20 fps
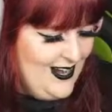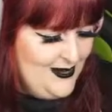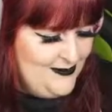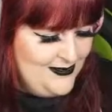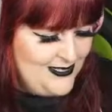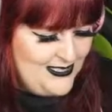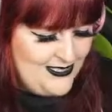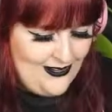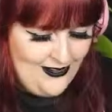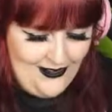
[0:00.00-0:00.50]

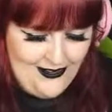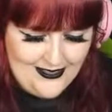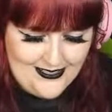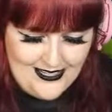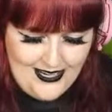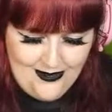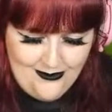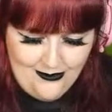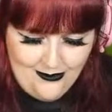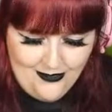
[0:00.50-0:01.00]
stoked.
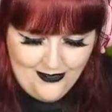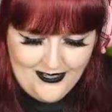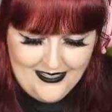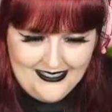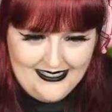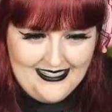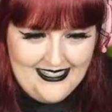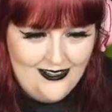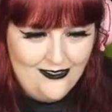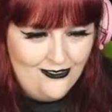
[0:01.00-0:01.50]
I'm
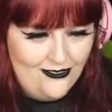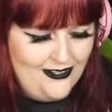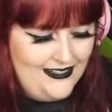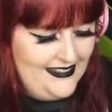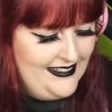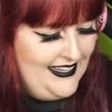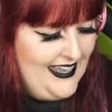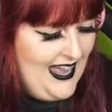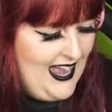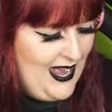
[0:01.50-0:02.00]

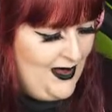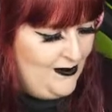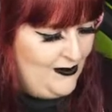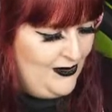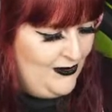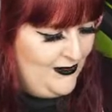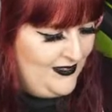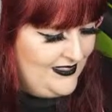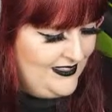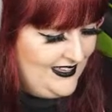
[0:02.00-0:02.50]
really
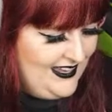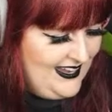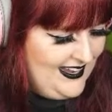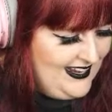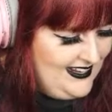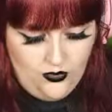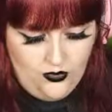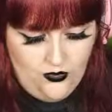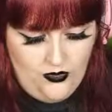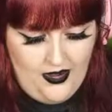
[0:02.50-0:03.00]
happy with
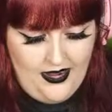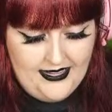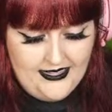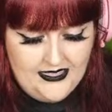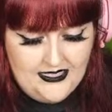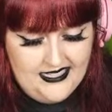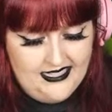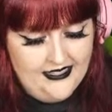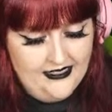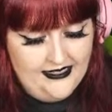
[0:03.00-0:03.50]
that.
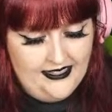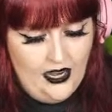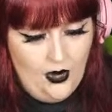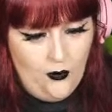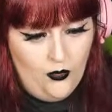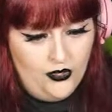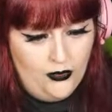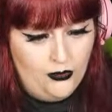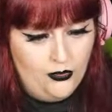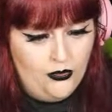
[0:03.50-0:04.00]
Ideally, I
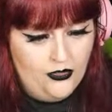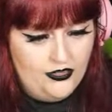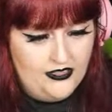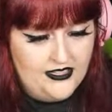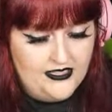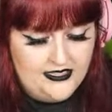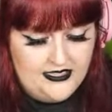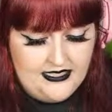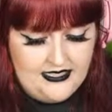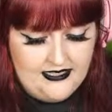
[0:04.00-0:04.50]
want to put
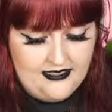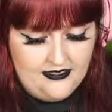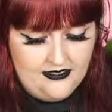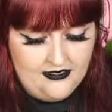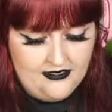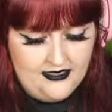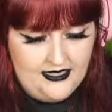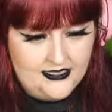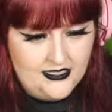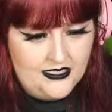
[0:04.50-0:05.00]
this in.
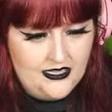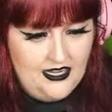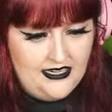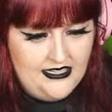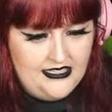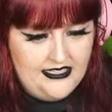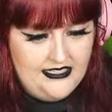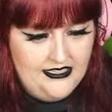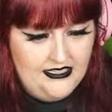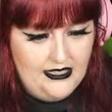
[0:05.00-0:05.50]
That's
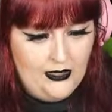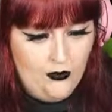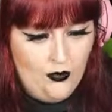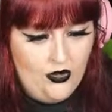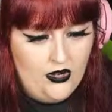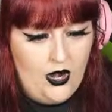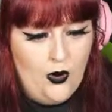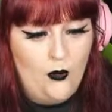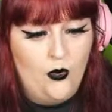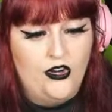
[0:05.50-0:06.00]
ideally
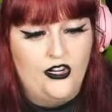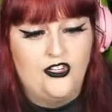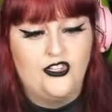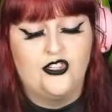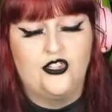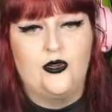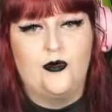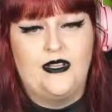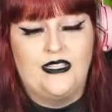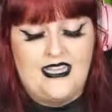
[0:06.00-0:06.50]
what I want to
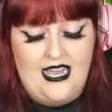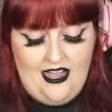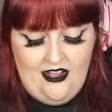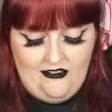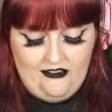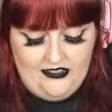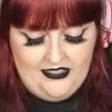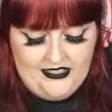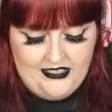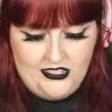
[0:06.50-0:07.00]
do, is
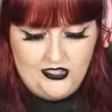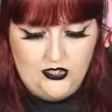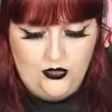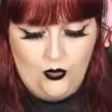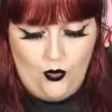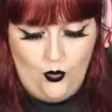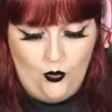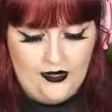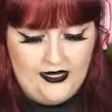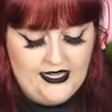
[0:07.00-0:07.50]
have this
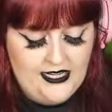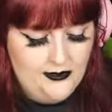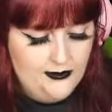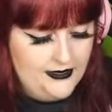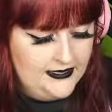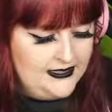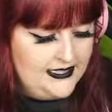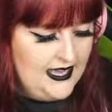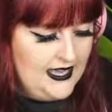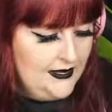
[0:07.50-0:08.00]
door in,
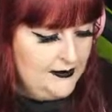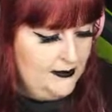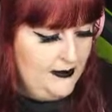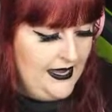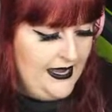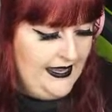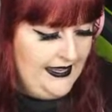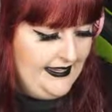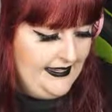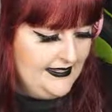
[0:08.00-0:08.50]
but that
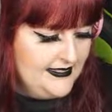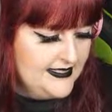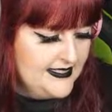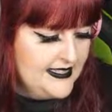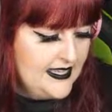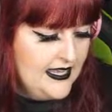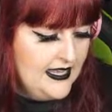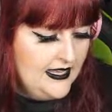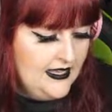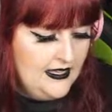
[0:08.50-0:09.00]
means
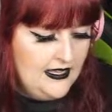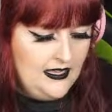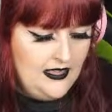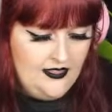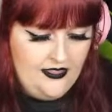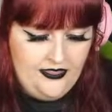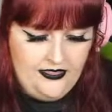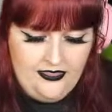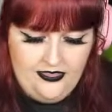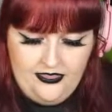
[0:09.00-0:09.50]

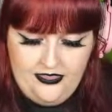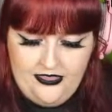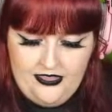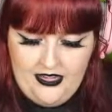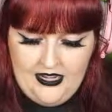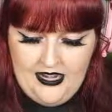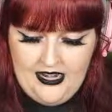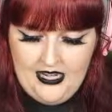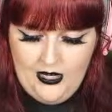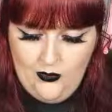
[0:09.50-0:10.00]

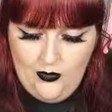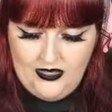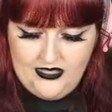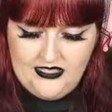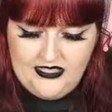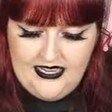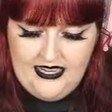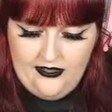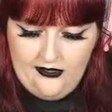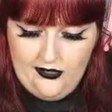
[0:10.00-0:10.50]
that anyone
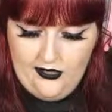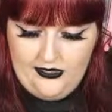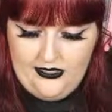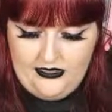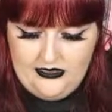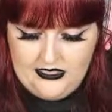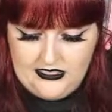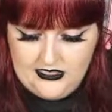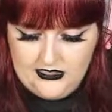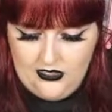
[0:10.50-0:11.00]

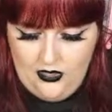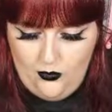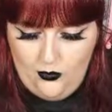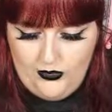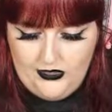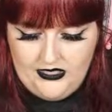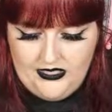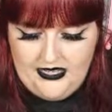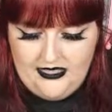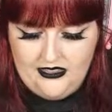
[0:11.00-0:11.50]
downloading this lot
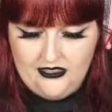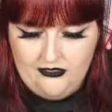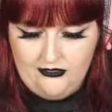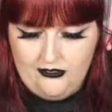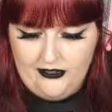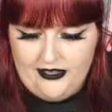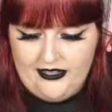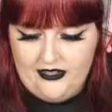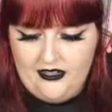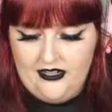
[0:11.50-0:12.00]
would need the
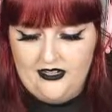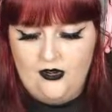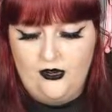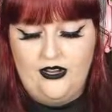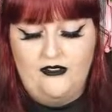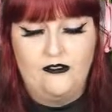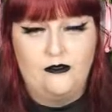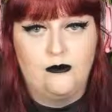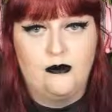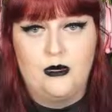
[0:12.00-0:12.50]
frickin', I don't
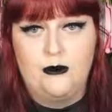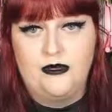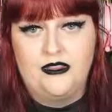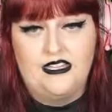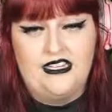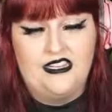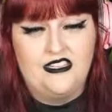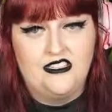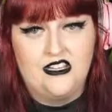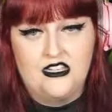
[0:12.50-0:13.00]
even remember
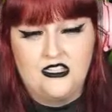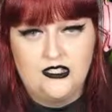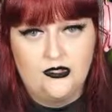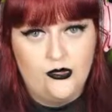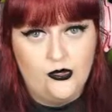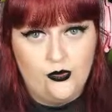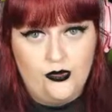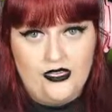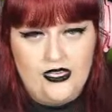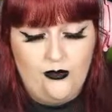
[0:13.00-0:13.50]
the
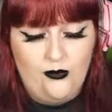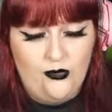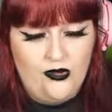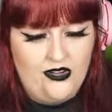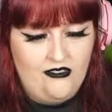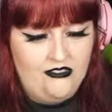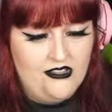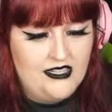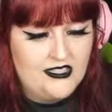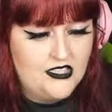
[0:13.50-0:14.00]
industrial kit,
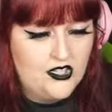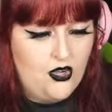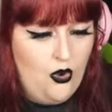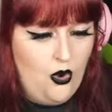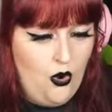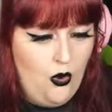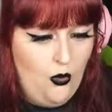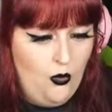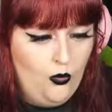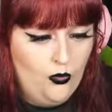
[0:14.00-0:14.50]
whatever that's
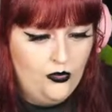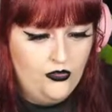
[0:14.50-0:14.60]
called.